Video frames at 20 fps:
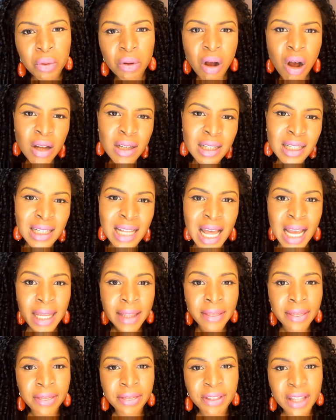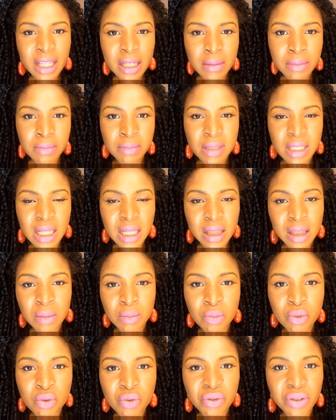underlying themes in the
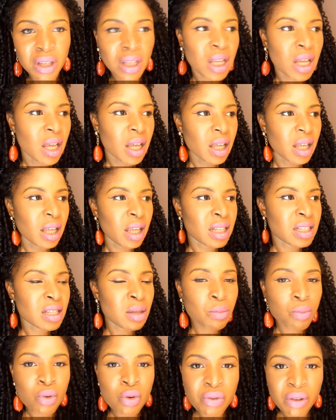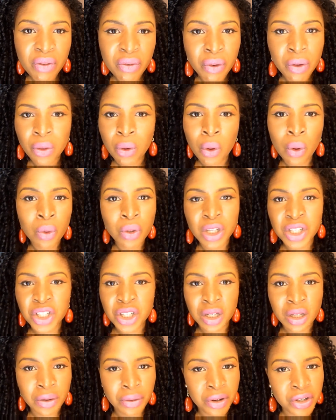movie. It's a movie for the older
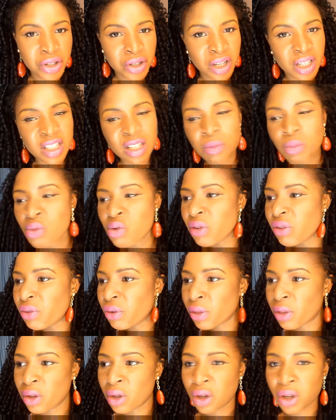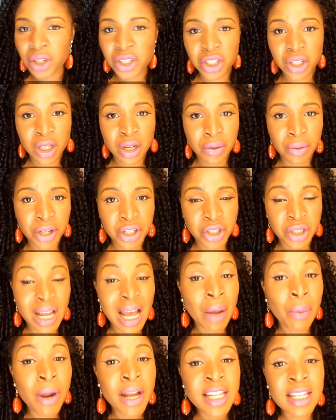generation, it's a movie for the younger generation.
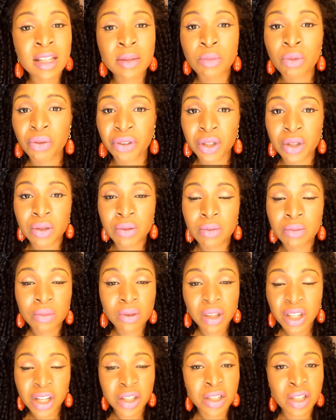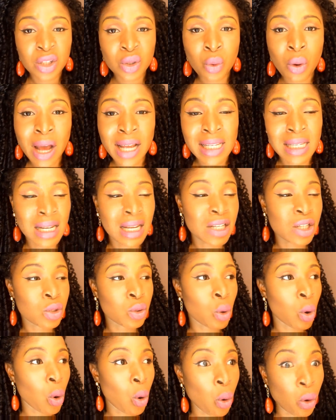I went to the movie theater twice and I
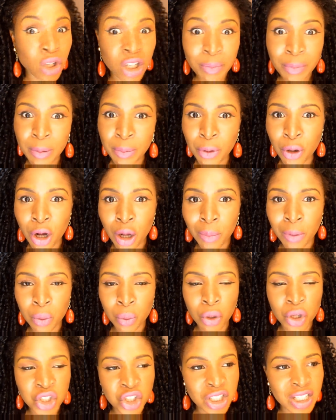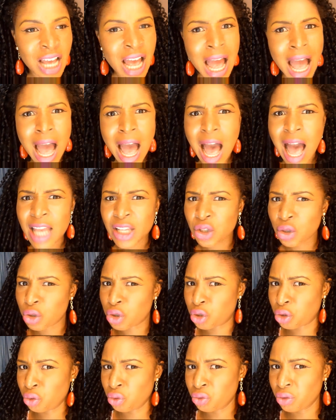saw older people come and watch it. I saw
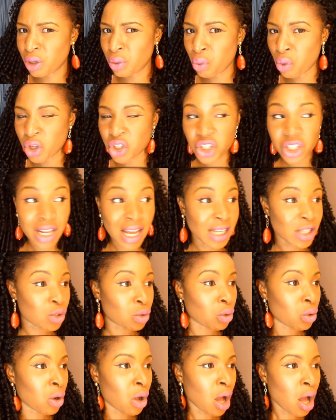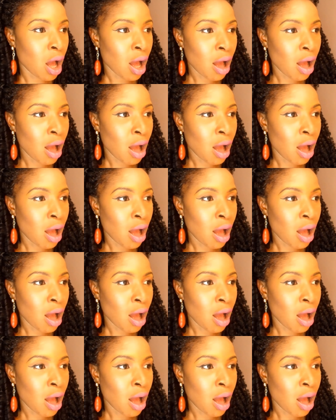children watch it. I saw